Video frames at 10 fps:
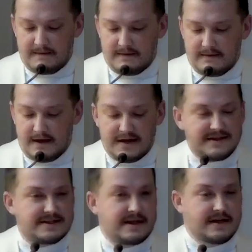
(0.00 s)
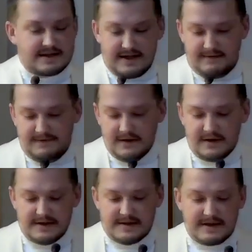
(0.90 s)
Now, that disgust I
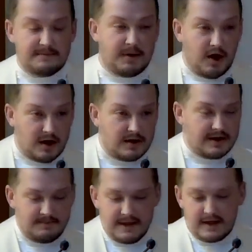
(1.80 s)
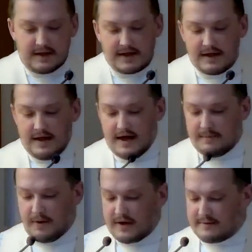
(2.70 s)
feel is in part, admittedly, a
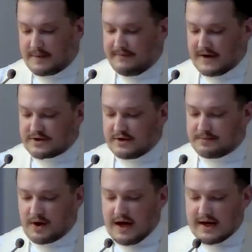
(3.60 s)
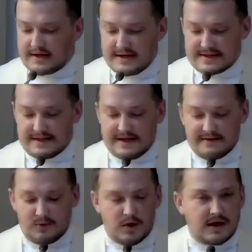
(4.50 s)
point of professional pride. In this line
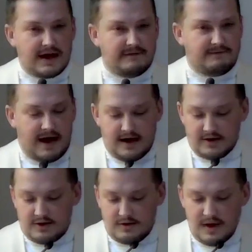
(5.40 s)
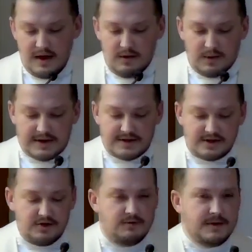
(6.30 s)
of work, I value what
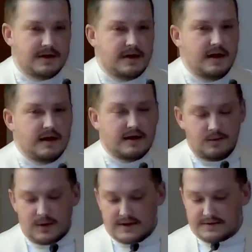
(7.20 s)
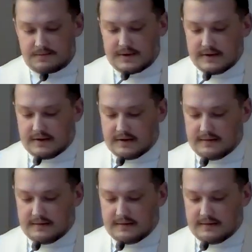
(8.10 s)
is human and what is real.